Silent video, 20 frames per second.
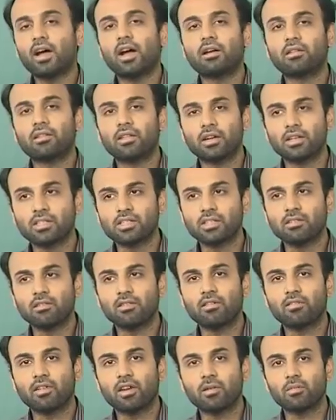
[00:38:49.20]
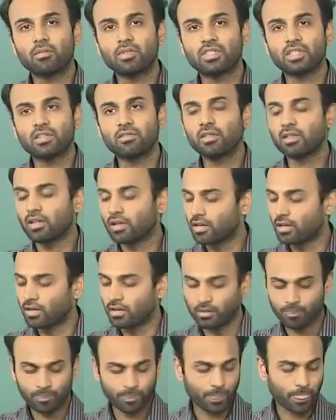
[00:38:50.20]
at the receiver where I am receiving the
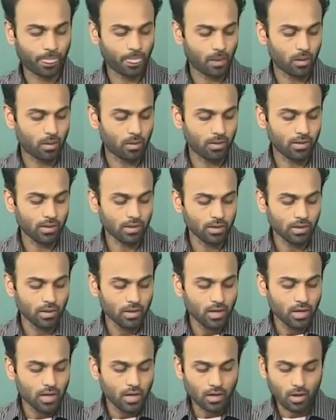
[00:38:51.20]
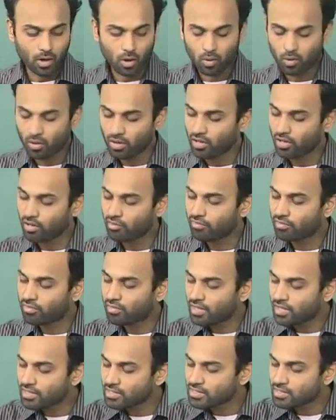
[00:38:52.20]
data. All right. Now, if
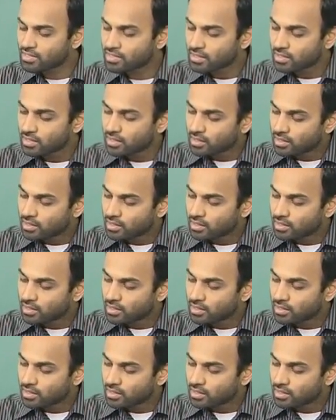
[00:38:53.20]
this